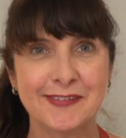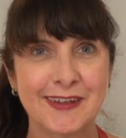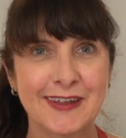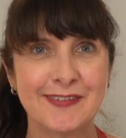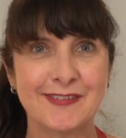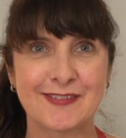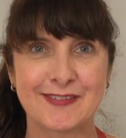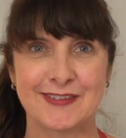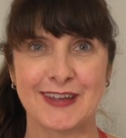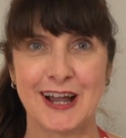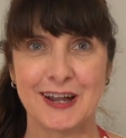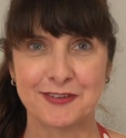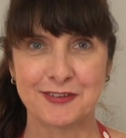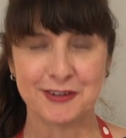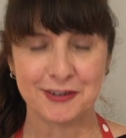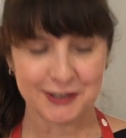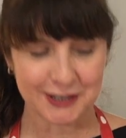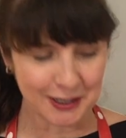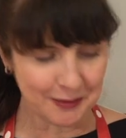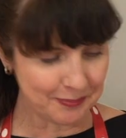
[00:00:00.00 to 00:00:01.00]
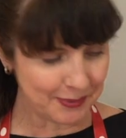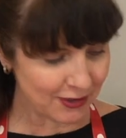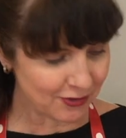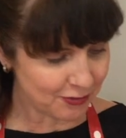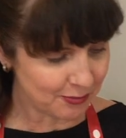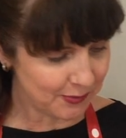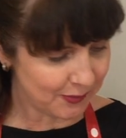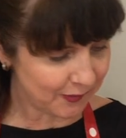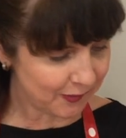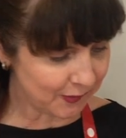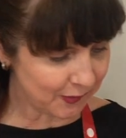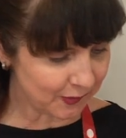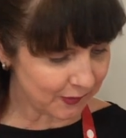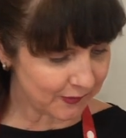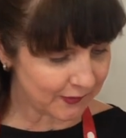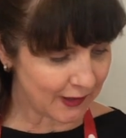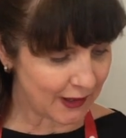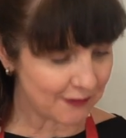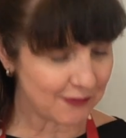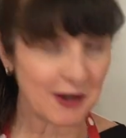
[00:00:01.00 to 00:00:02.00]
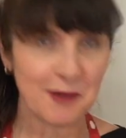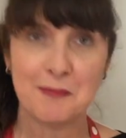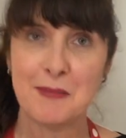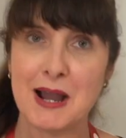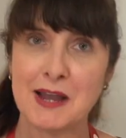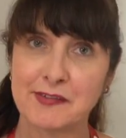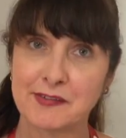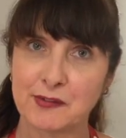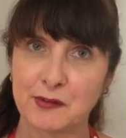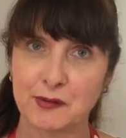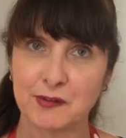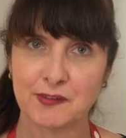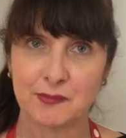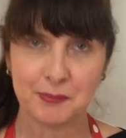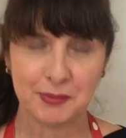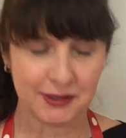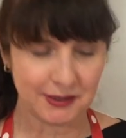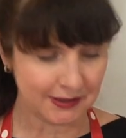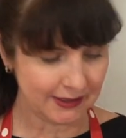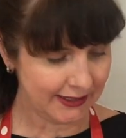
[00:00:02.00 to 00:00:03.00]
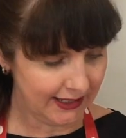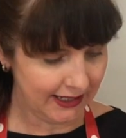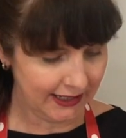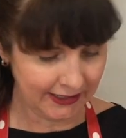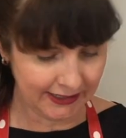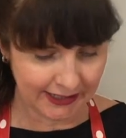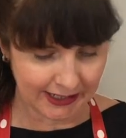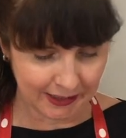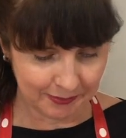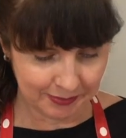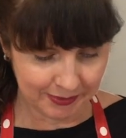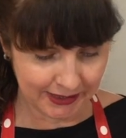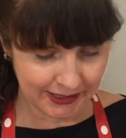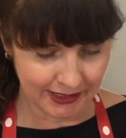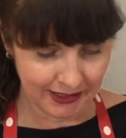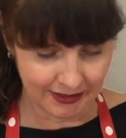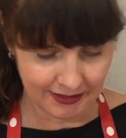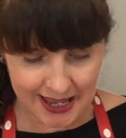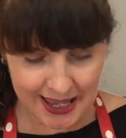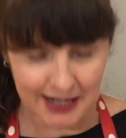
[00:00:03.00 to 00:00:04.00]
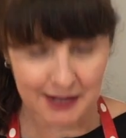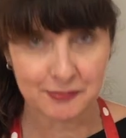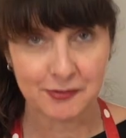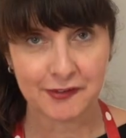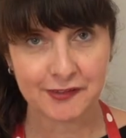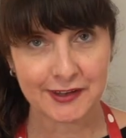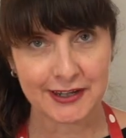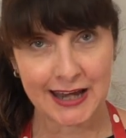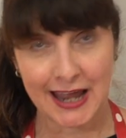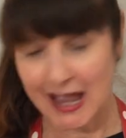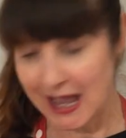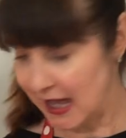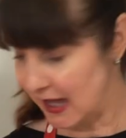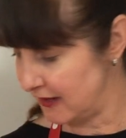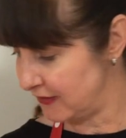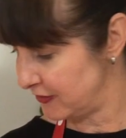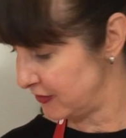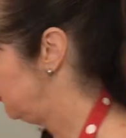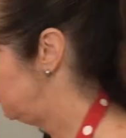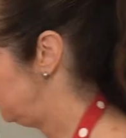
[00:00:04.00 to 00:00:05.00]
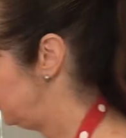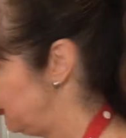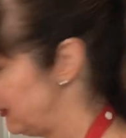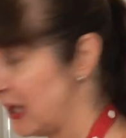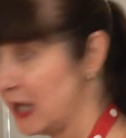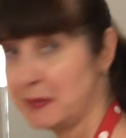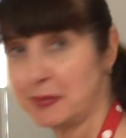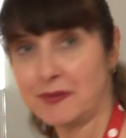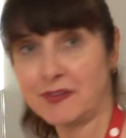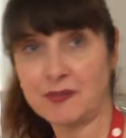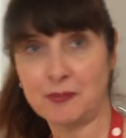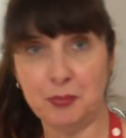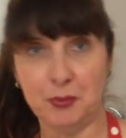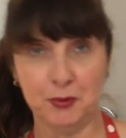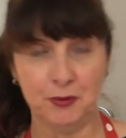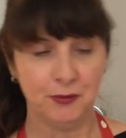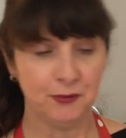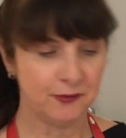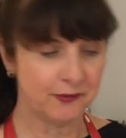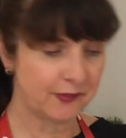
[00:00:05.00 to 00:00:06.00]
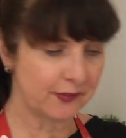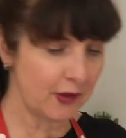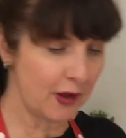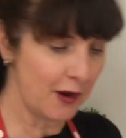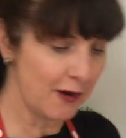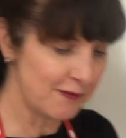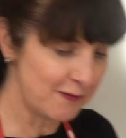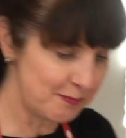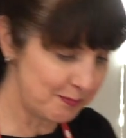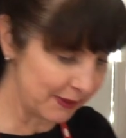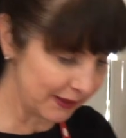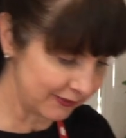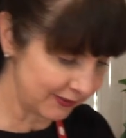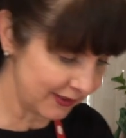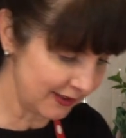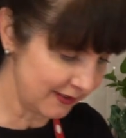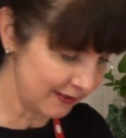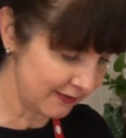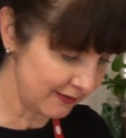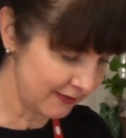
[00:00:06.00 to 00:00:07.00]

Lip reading: get started on our bechamel sauce. I've got my saucepan heating up here, and I'm just going to add 2 tablespoons of butter.